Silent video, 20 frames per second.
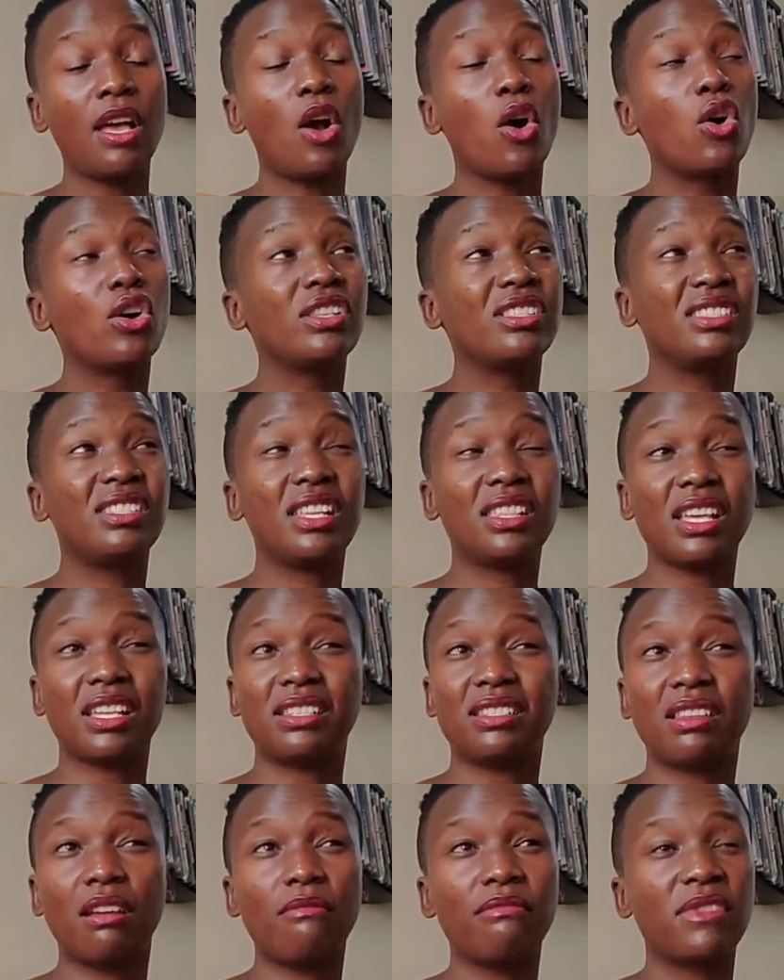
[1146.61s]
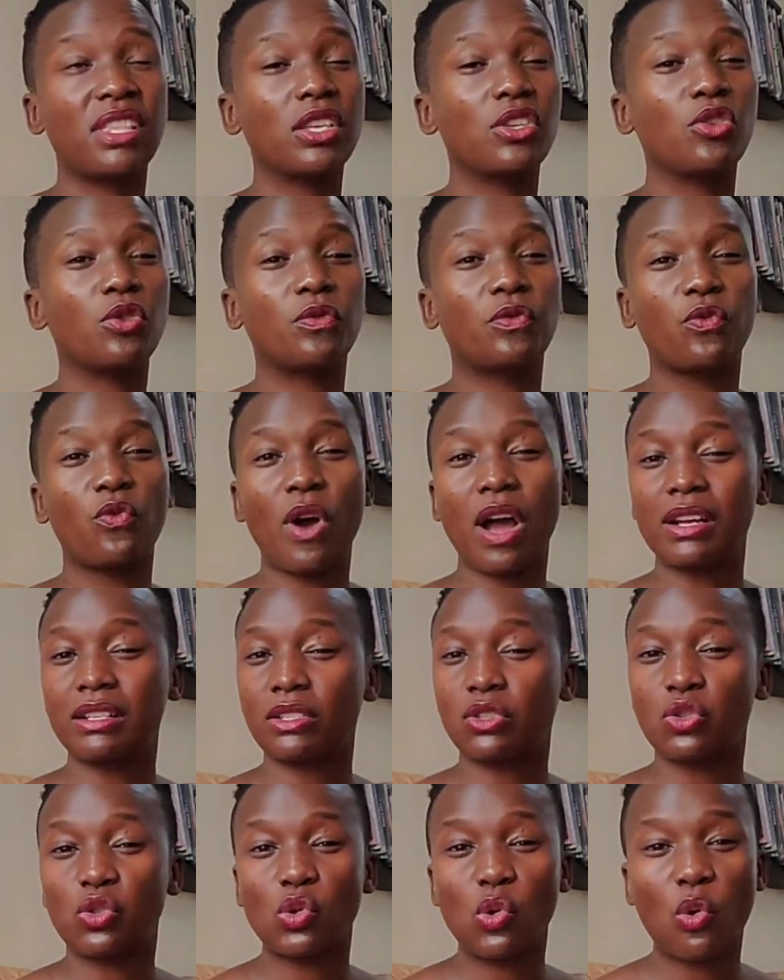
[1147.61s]
On the day that something you've worked
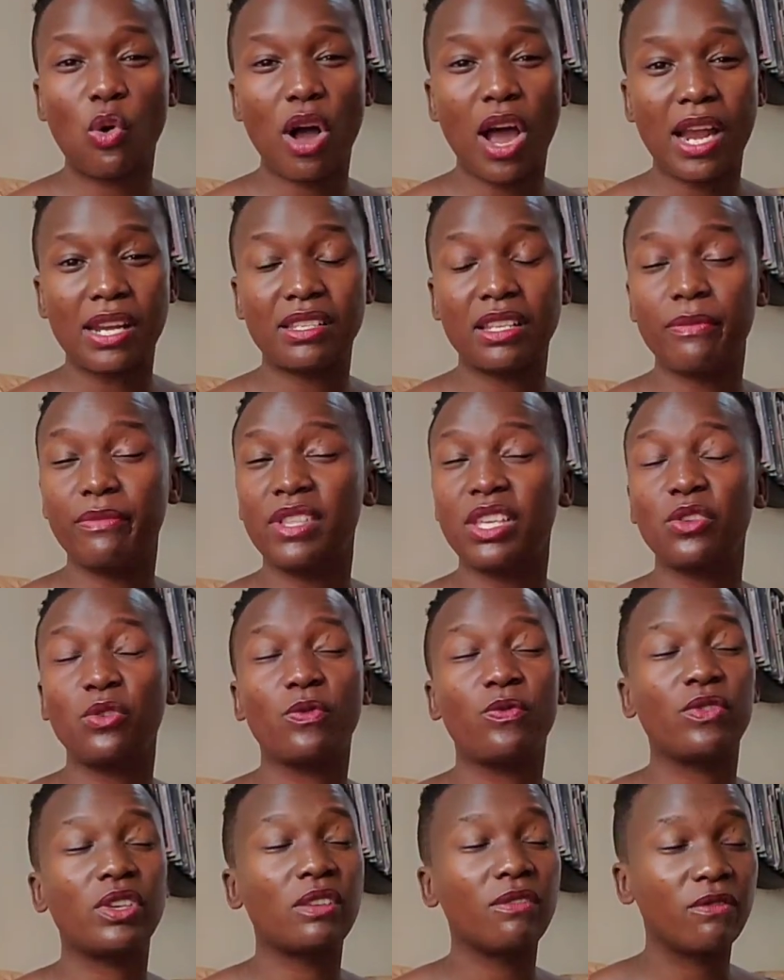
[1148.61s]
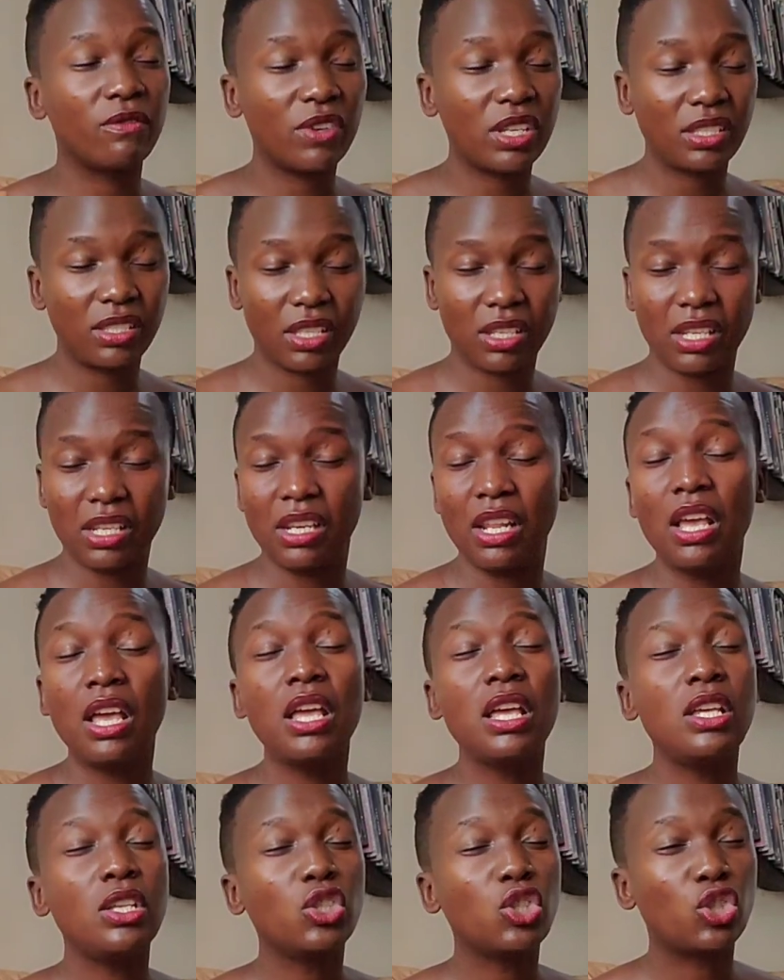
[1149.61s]
so hard, something you've invested in
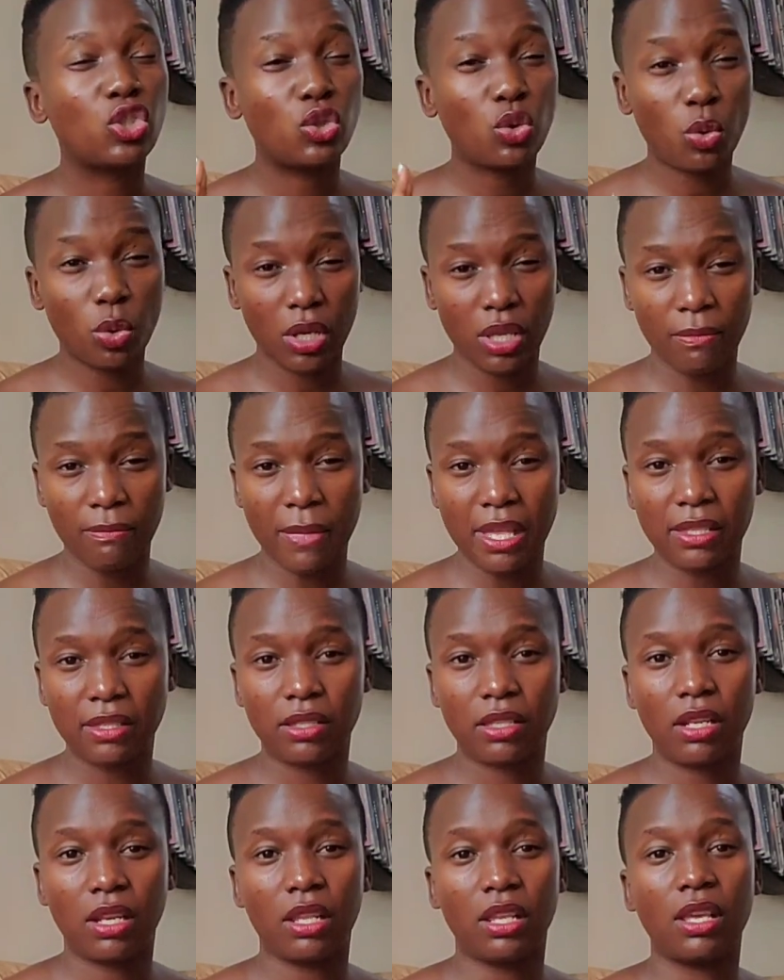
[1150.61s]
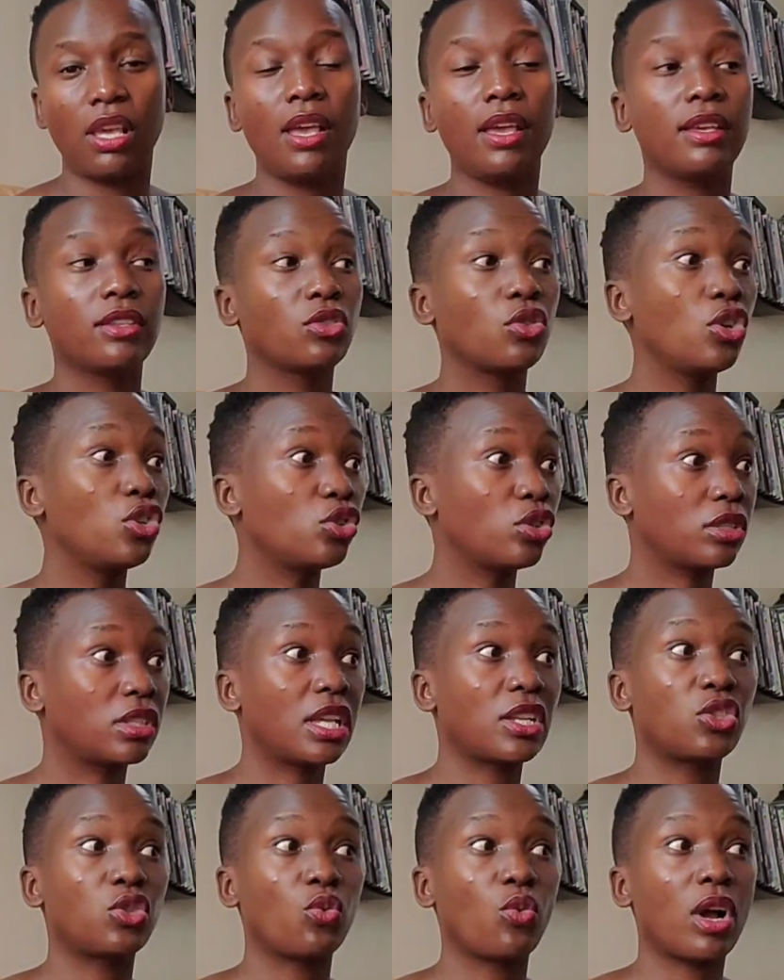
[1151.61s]
so immensely is going to start
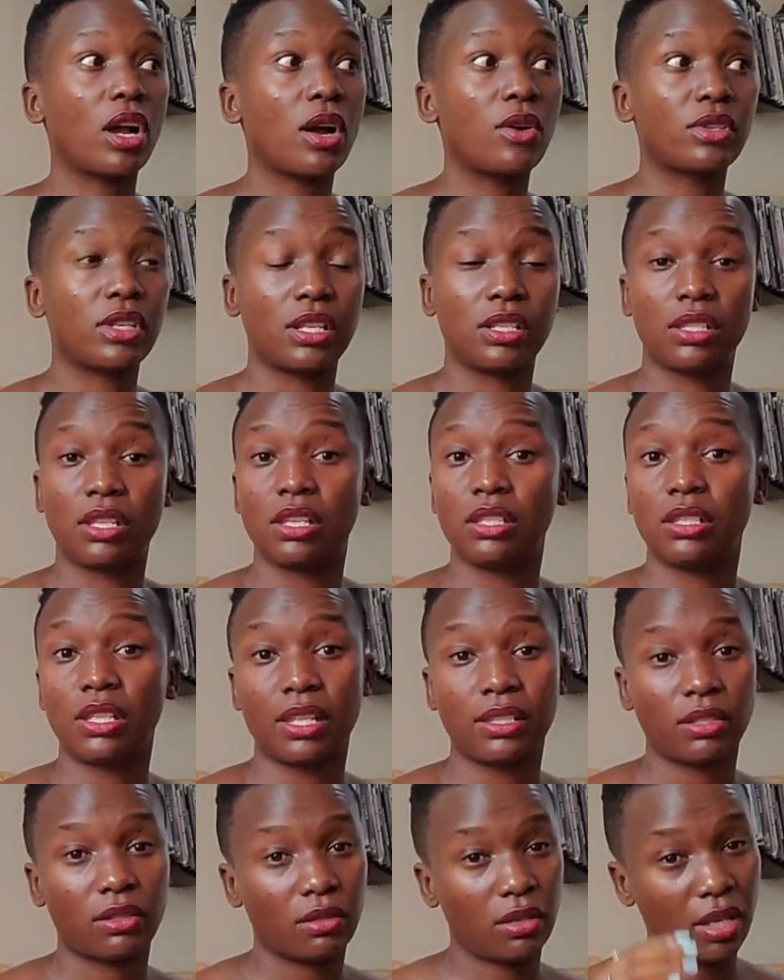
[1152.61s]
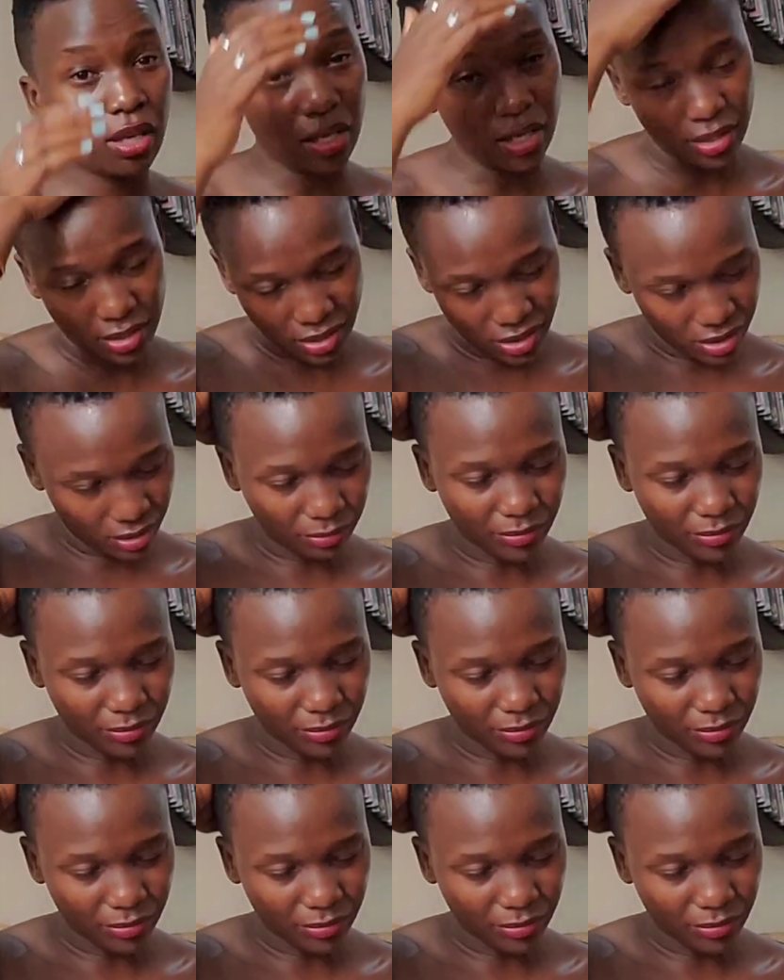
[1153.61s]
to work out, and then that's age.